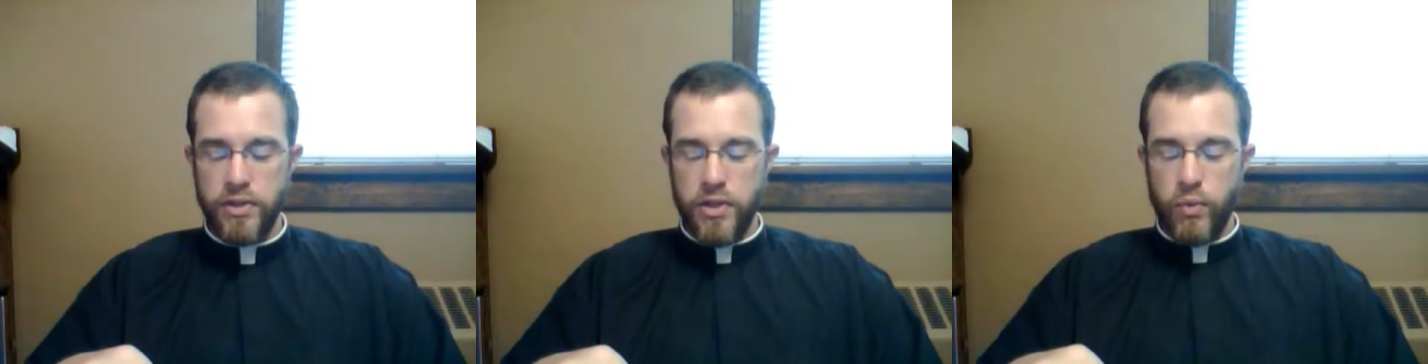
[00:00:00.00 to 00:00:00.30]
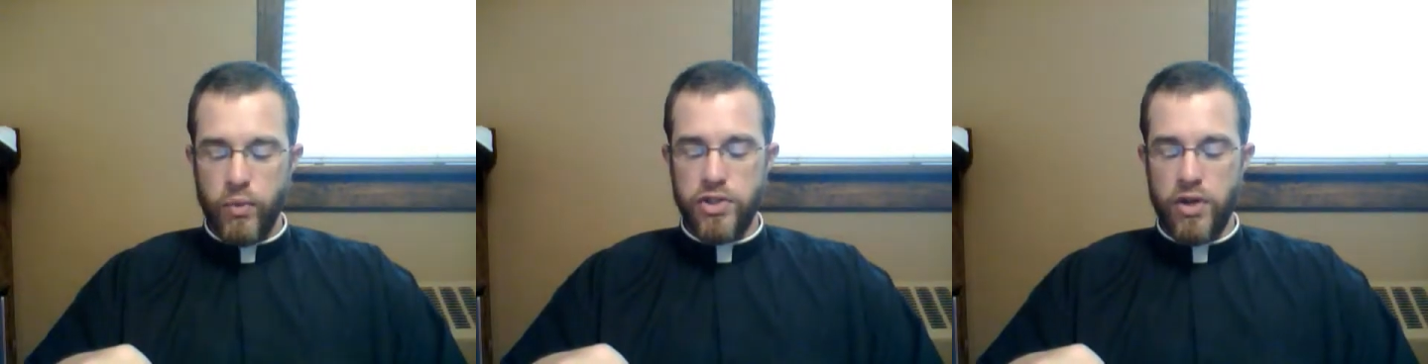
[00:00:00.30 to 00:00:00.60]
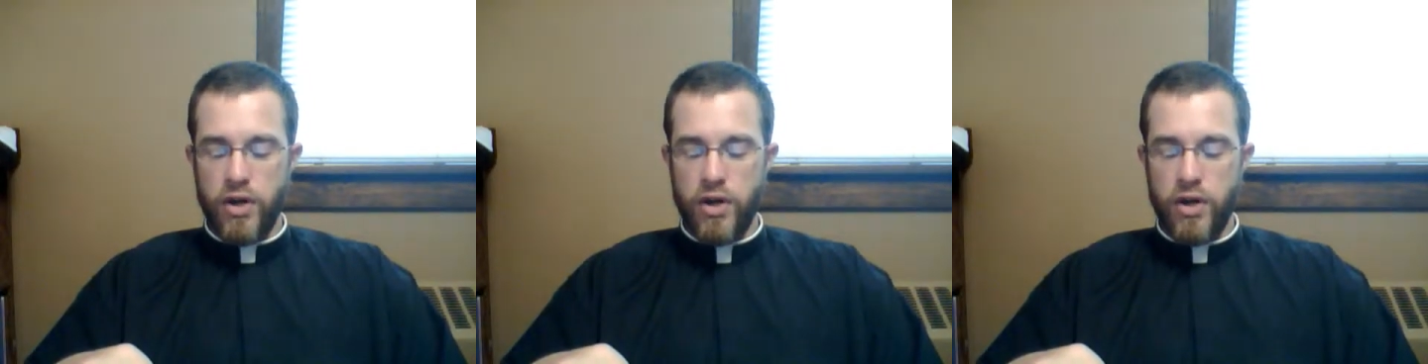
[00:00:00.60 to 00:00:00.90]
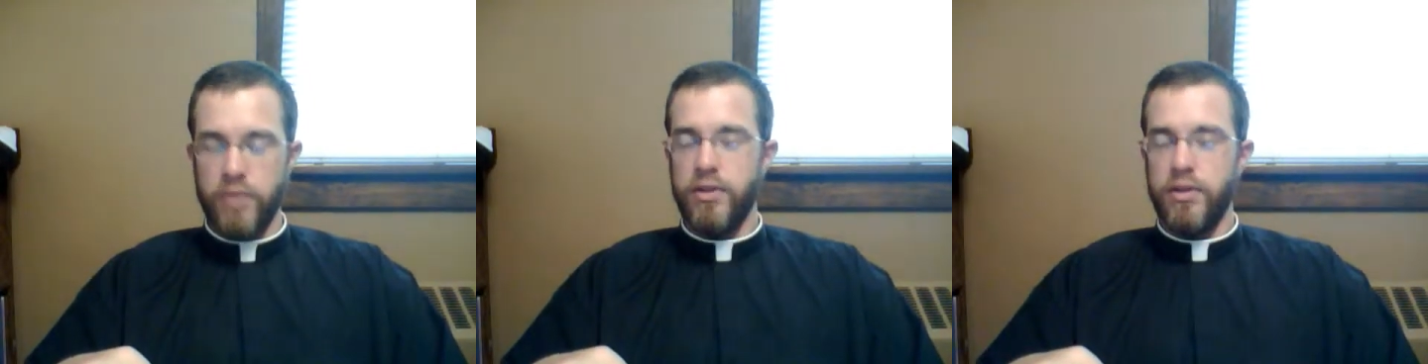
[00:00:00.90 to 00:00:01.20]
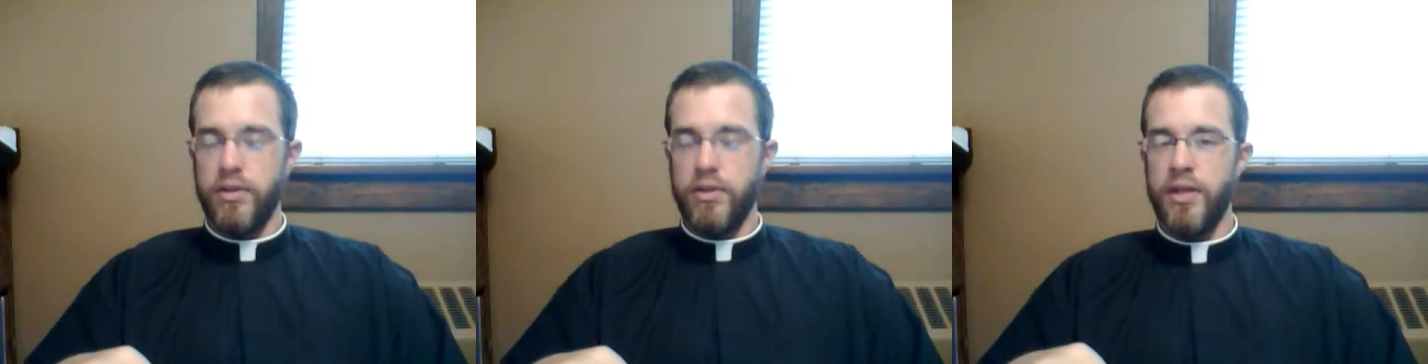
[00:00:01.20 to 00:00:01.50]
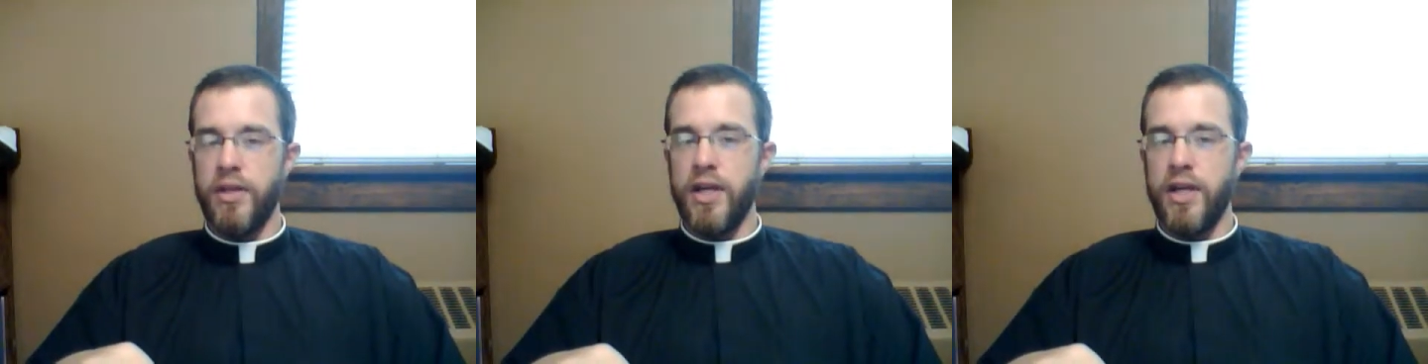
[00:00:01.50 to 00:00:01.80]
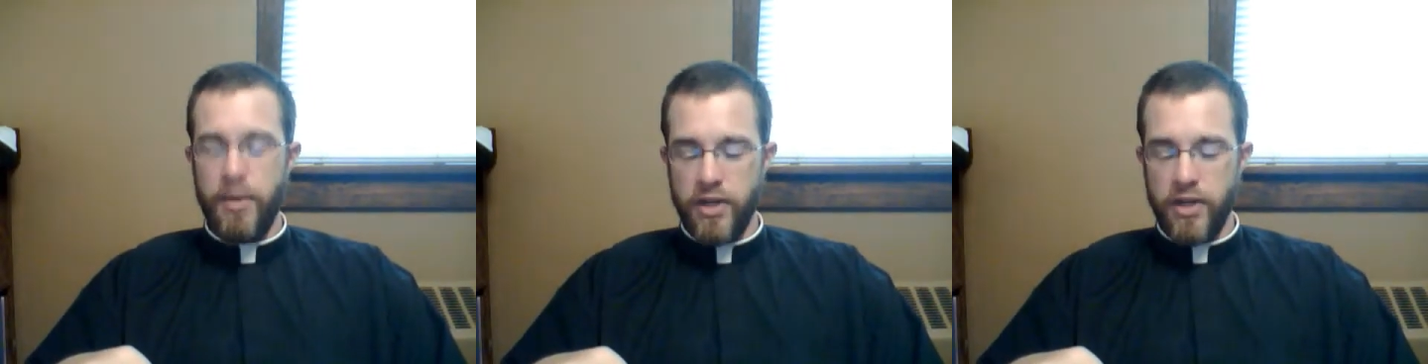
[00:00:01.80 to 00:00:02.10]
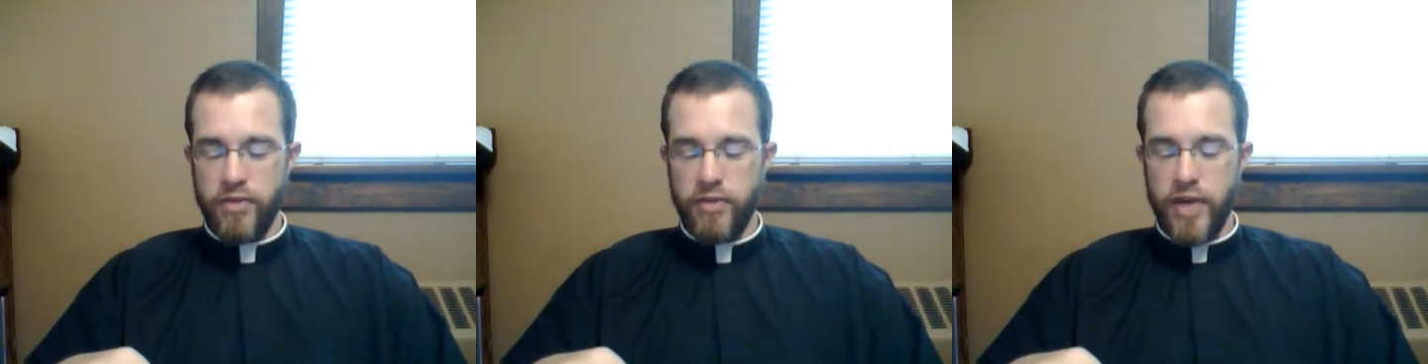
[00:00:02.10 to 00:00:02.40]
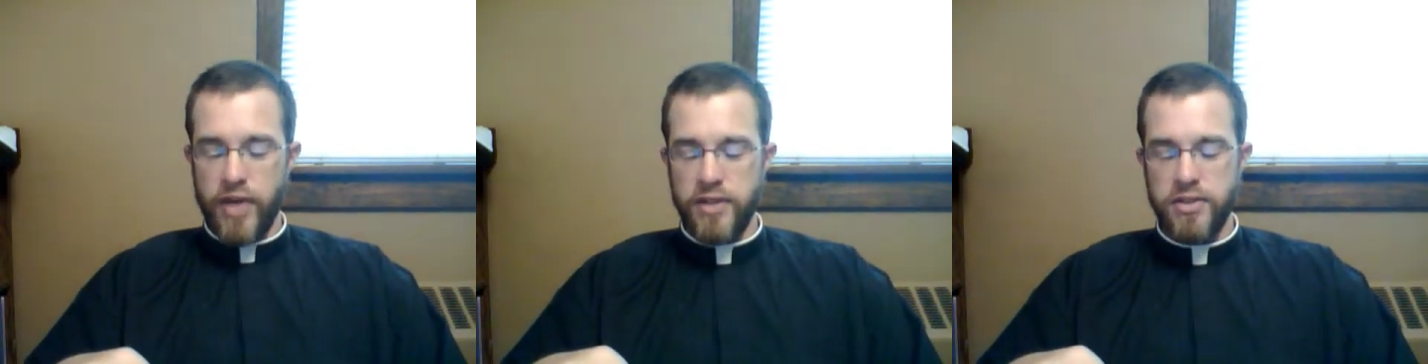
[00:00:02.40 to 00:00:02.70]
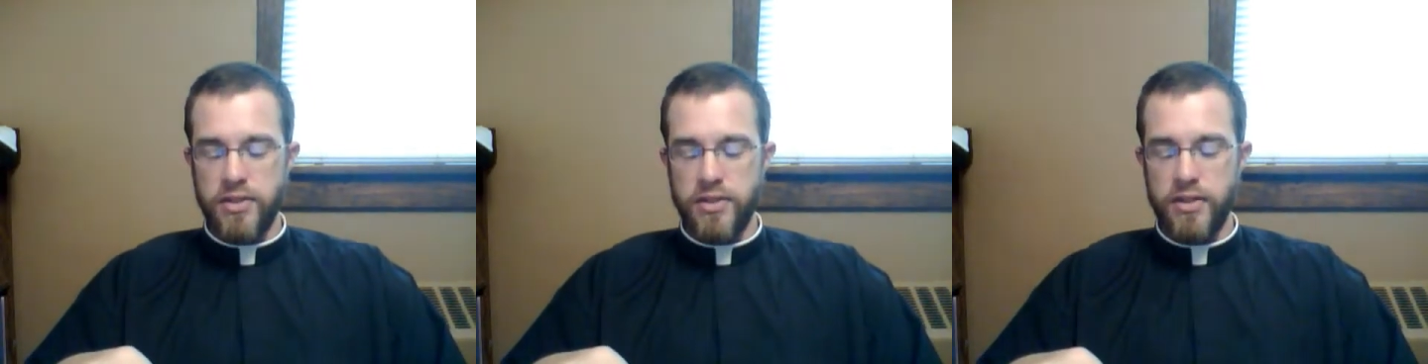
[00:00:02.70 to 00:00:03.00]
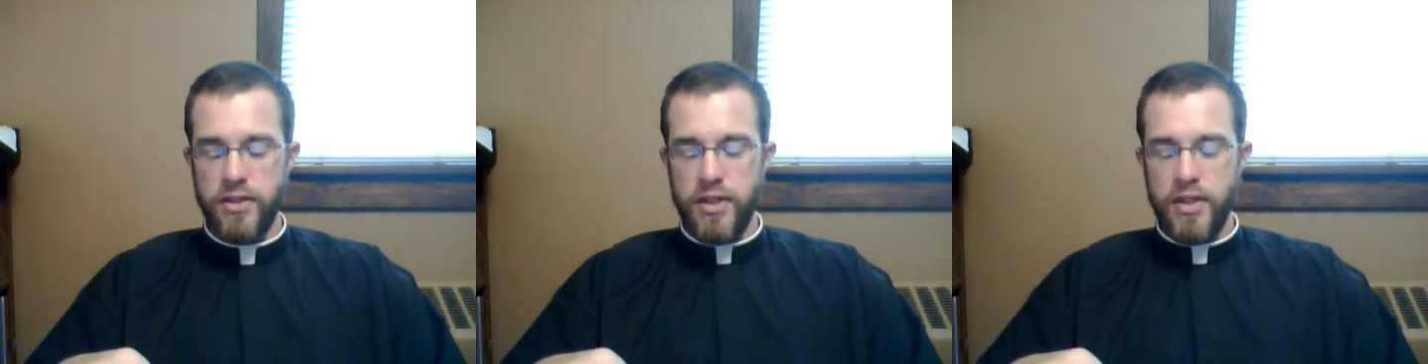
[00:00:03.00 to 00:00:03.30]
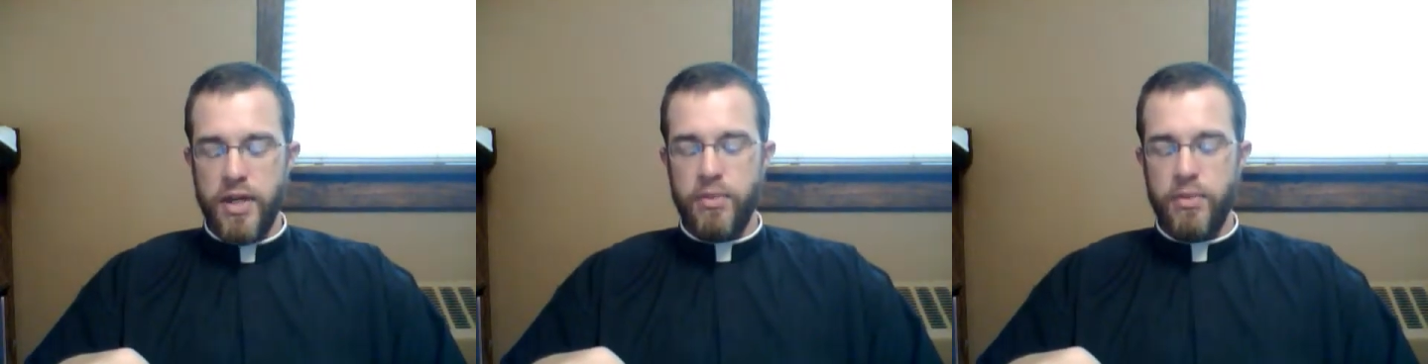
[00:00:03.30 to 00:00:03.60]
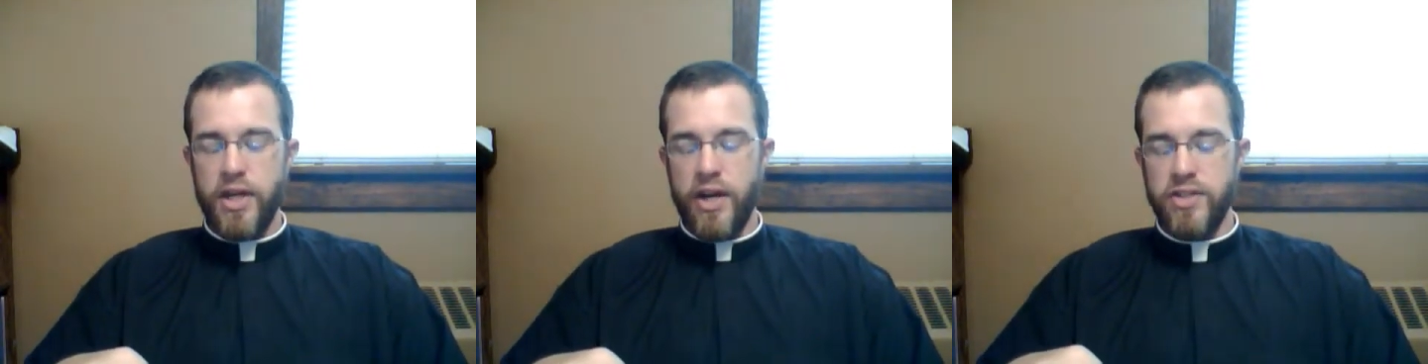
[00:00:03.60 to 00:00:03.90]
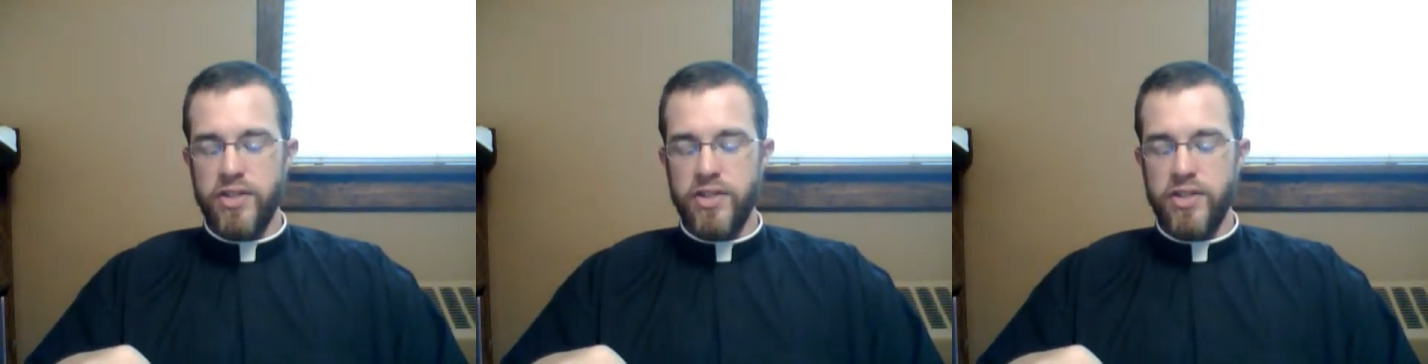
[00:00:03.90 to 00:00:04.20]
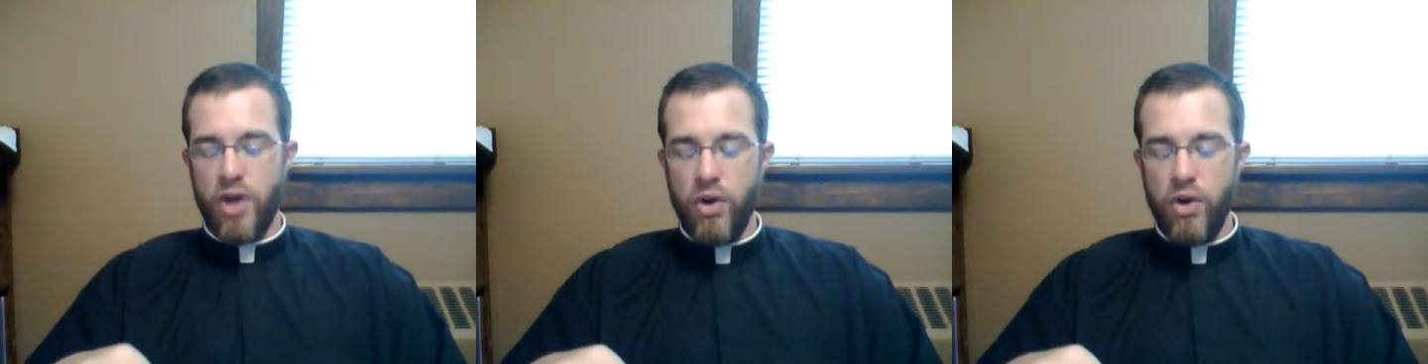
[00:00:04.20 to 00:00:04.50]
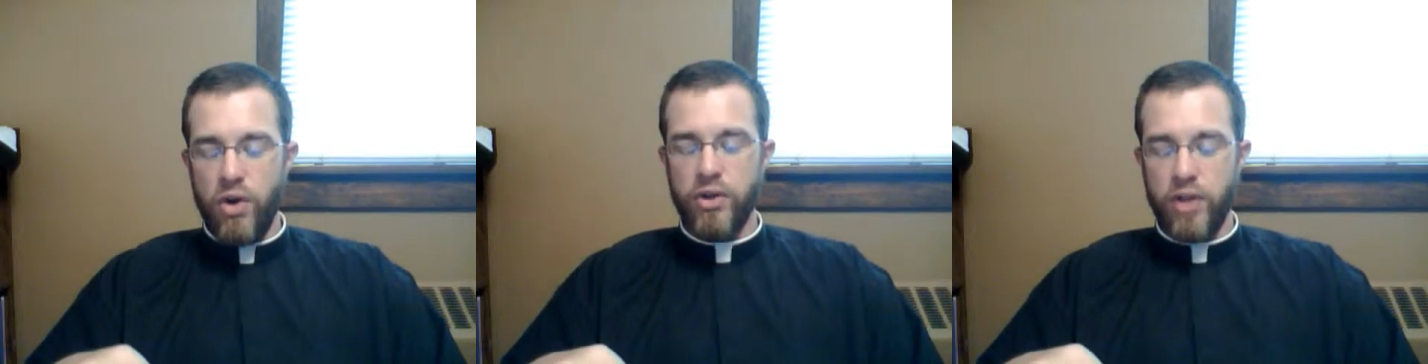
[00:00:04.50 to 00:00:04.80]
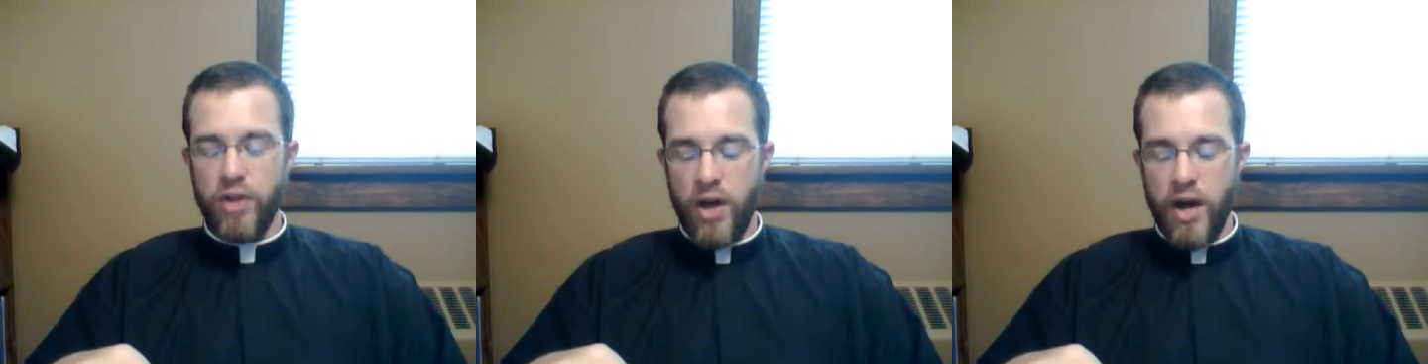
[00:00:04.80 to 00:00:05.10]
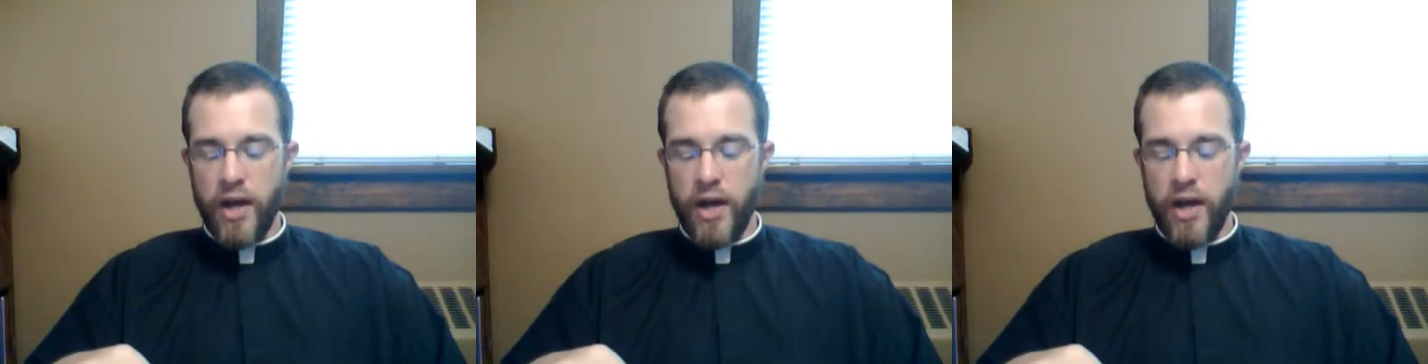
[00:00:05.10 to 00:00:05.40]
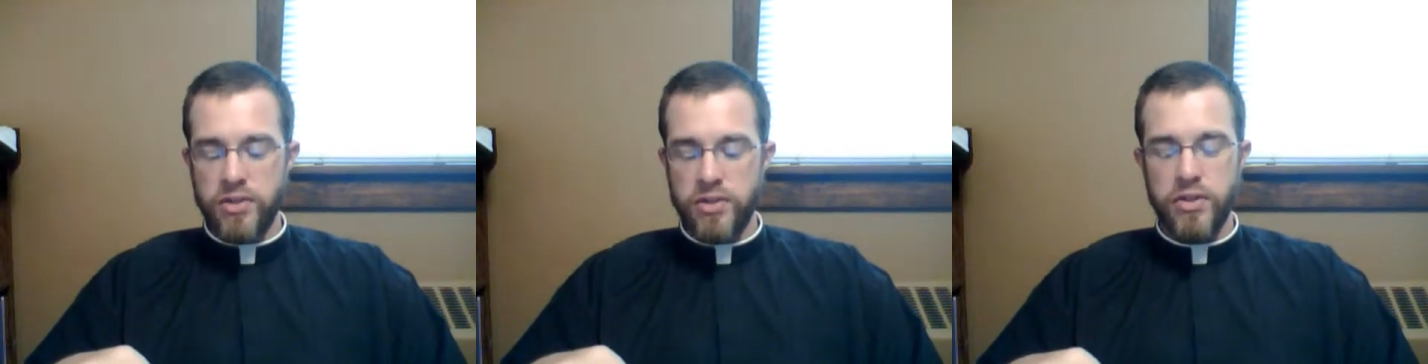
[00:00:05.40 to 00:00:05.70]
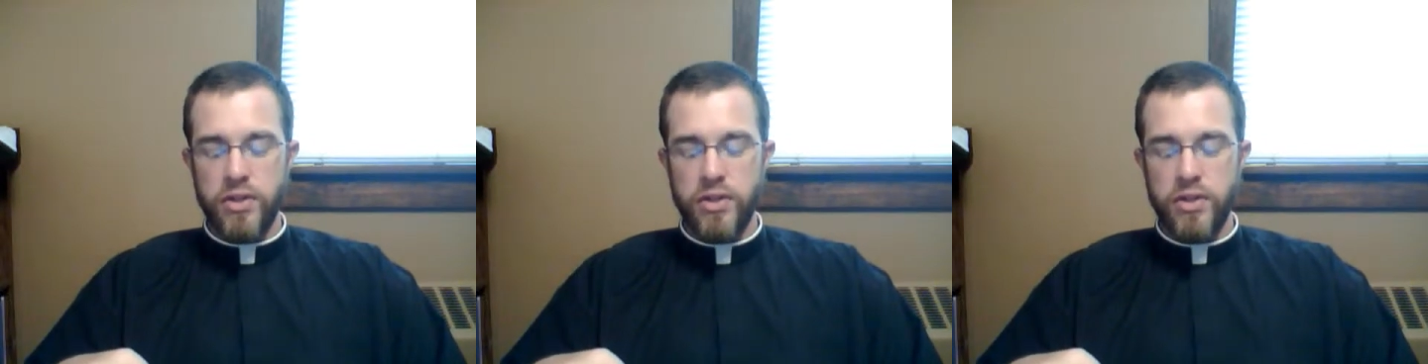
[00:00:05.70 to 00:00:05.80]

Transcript: which are in the nominative case, because in its own clause,